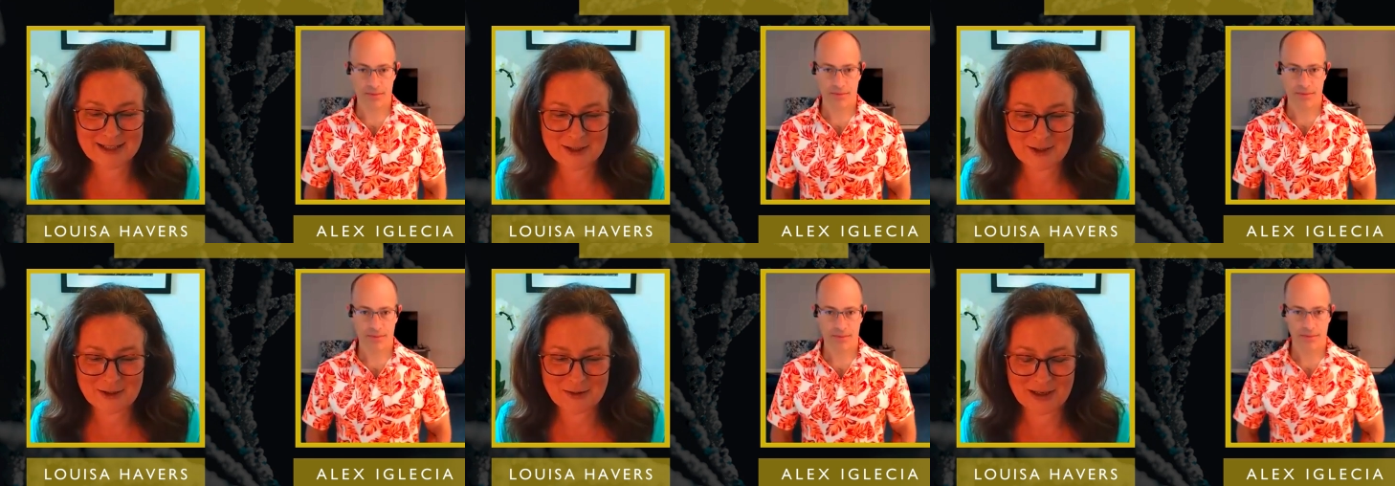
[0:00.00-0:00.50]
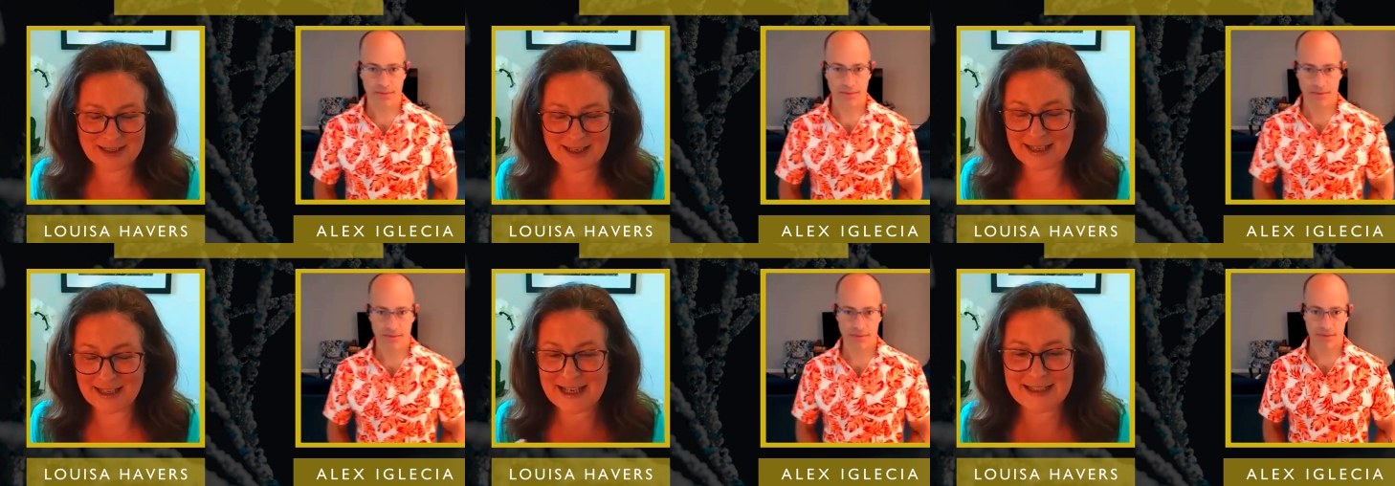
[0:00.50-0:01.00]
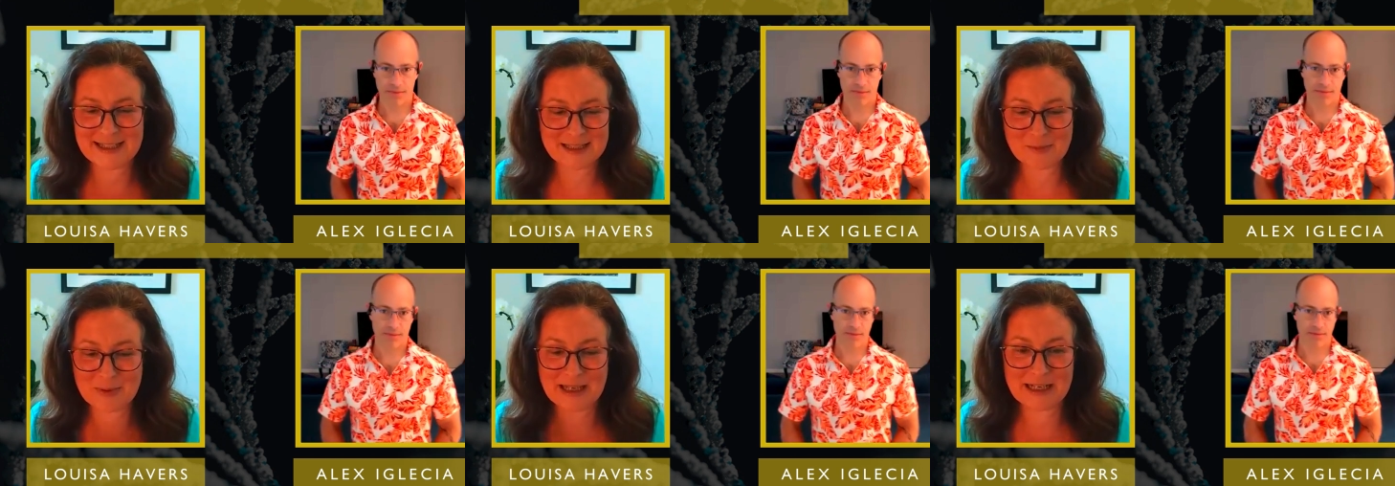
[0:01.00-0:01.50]
Speaker 1: to, I guess it's
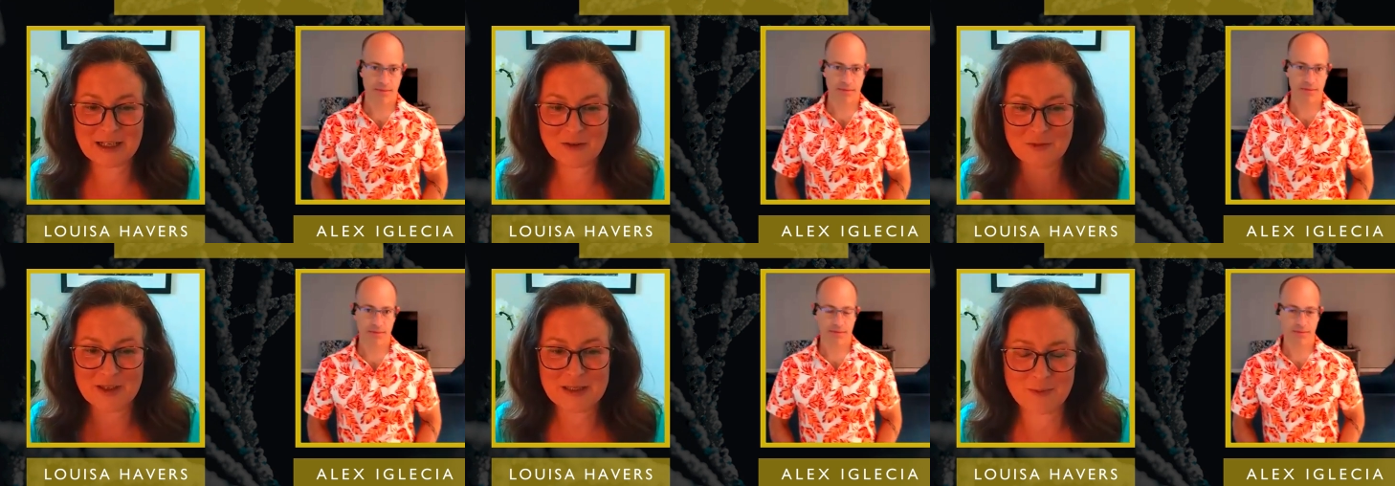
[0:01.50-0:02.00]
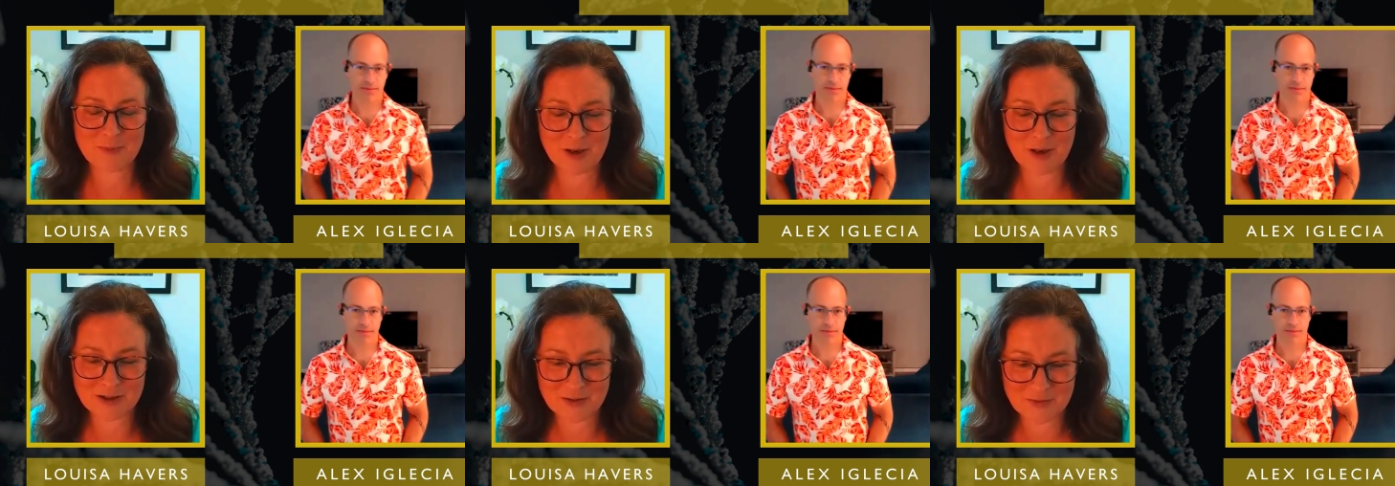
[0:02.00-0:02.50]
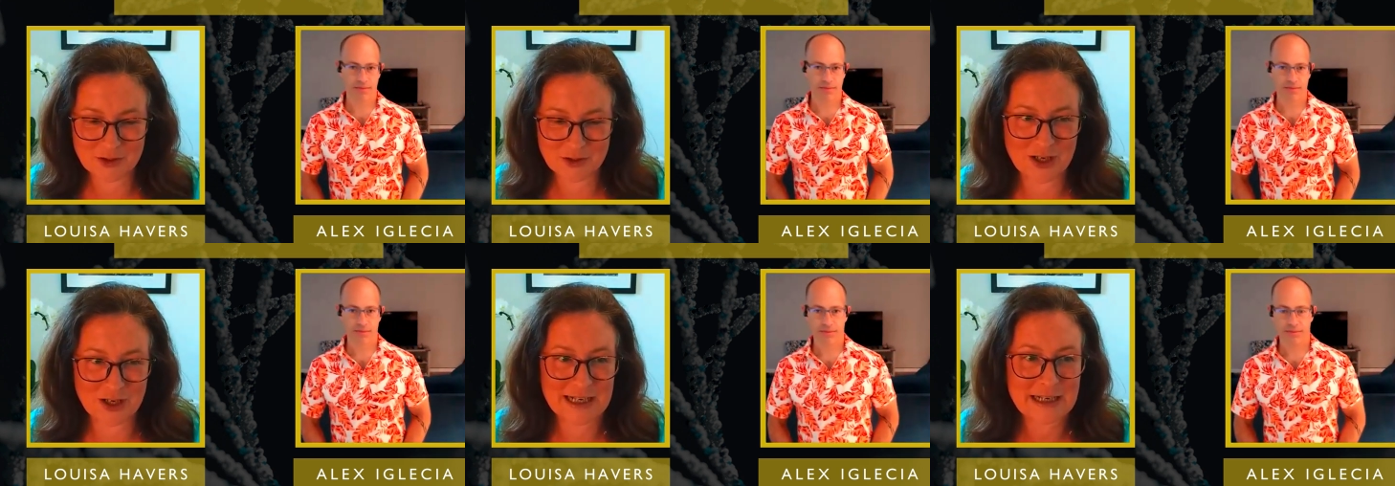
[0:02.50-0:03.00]
the beginning of this part of the
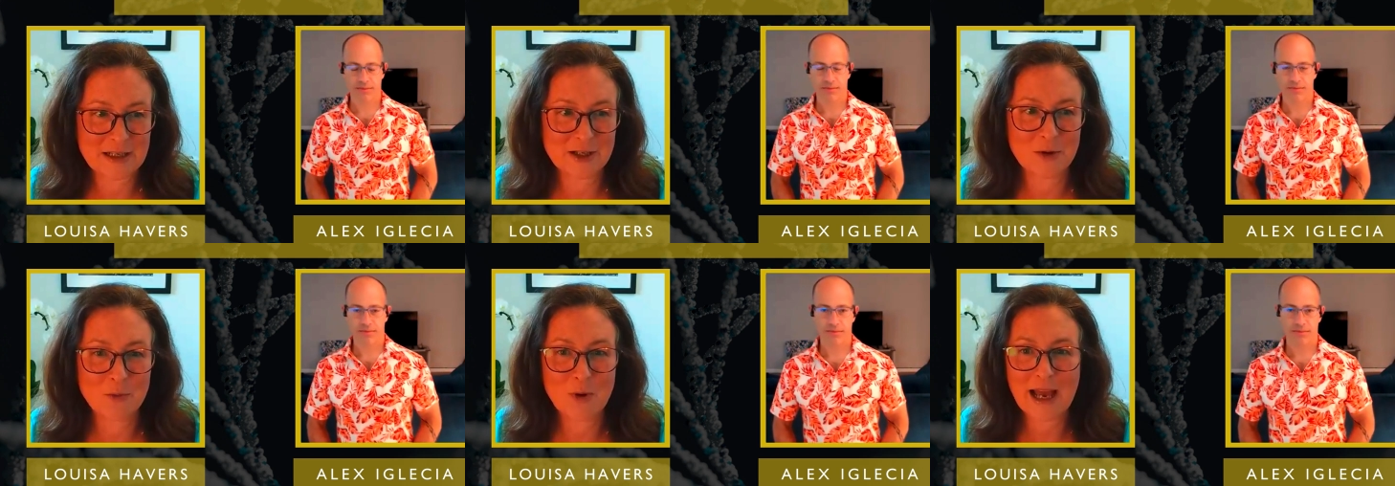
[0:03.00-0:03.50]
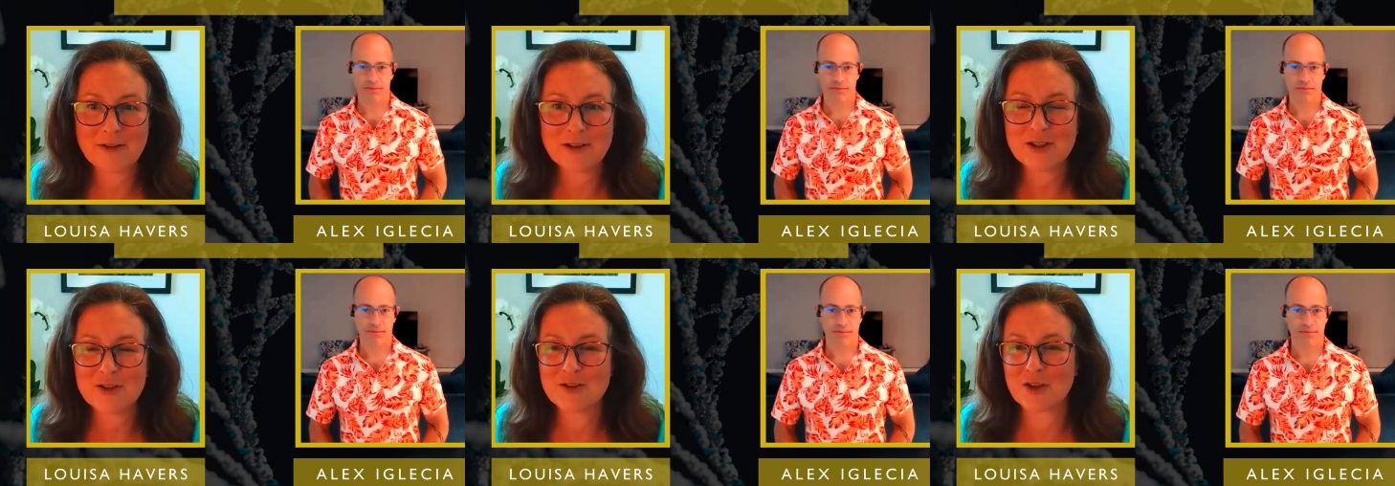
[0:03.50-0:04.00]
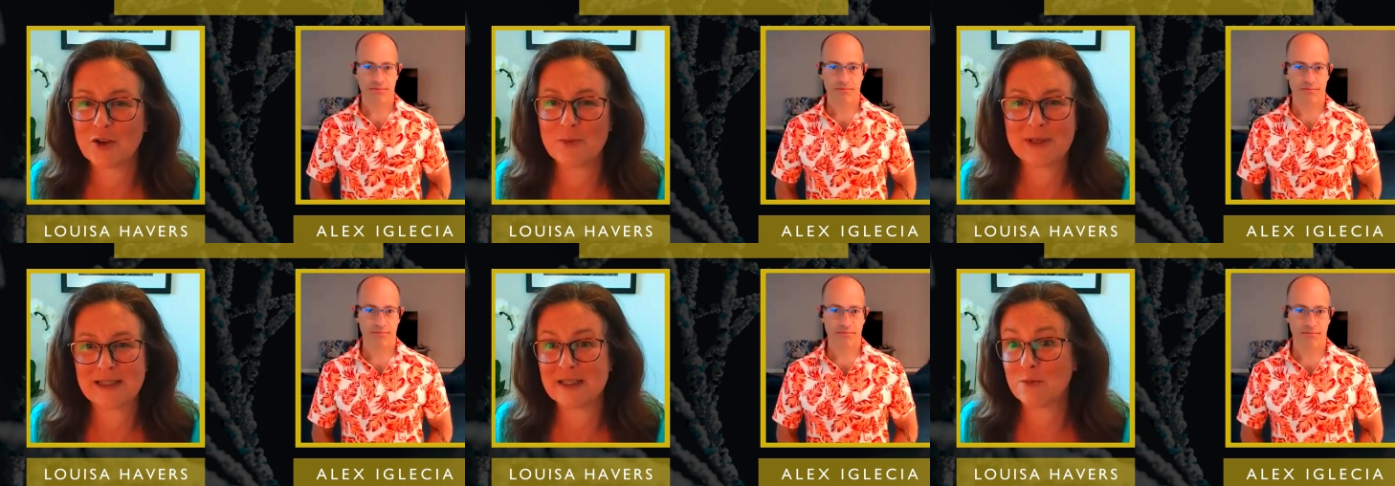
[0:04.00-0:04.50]
journey. You know, how did you start your
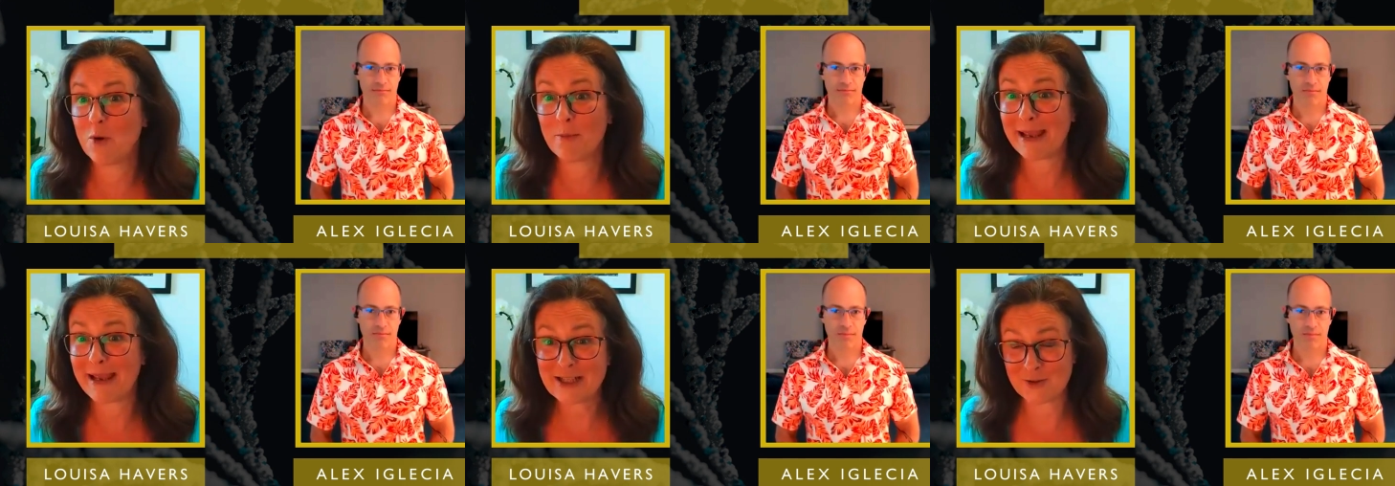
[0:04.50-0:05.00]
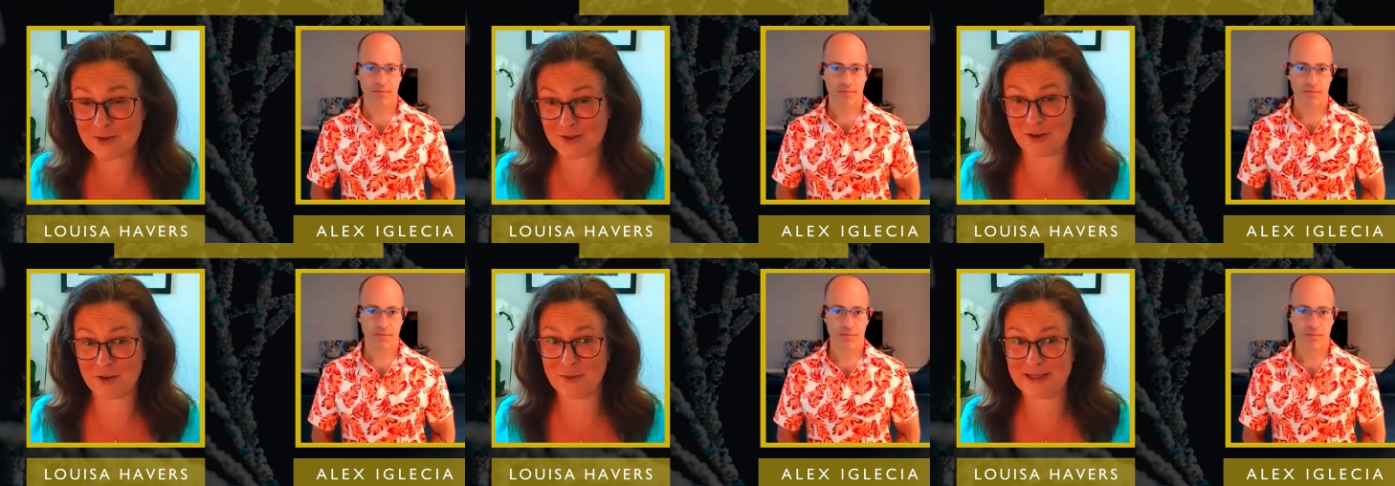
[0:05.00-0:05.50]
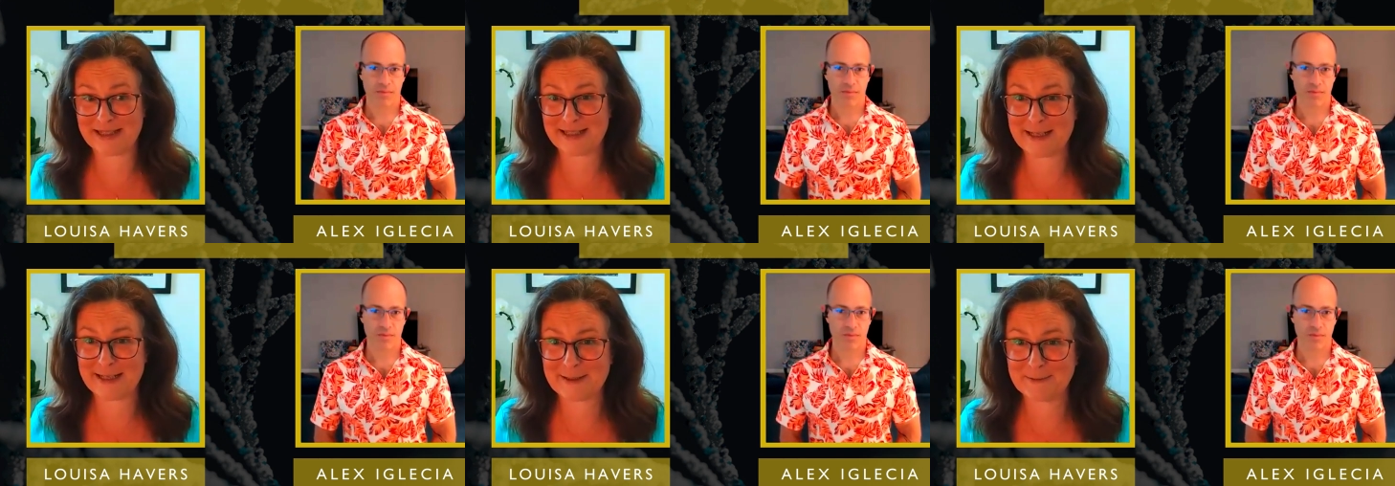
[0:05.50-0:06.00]
business? What made you start your
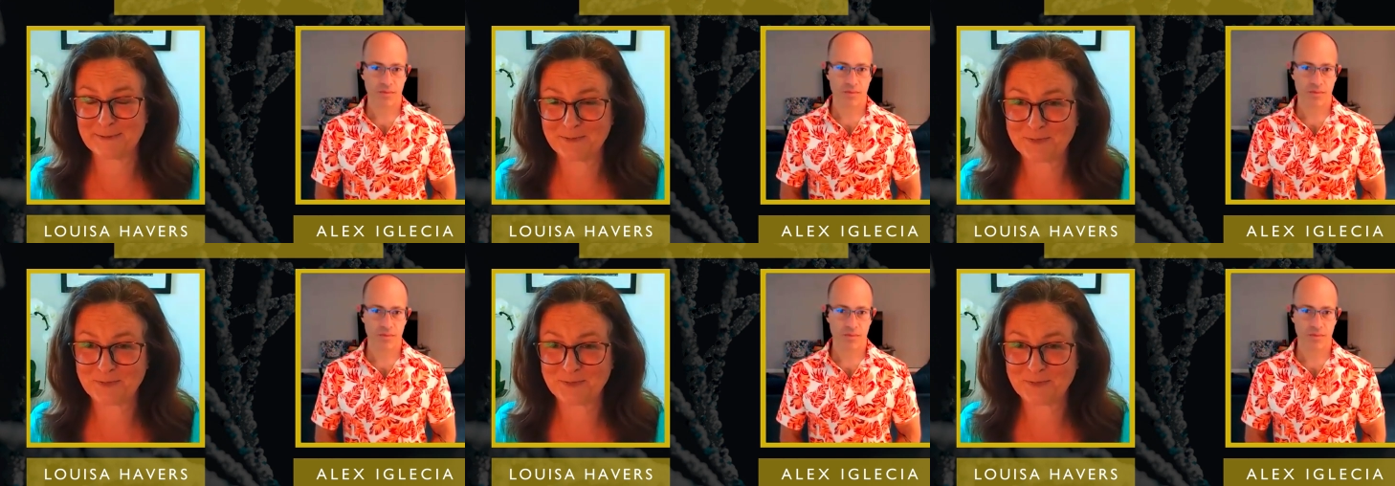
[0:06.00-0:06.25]
business?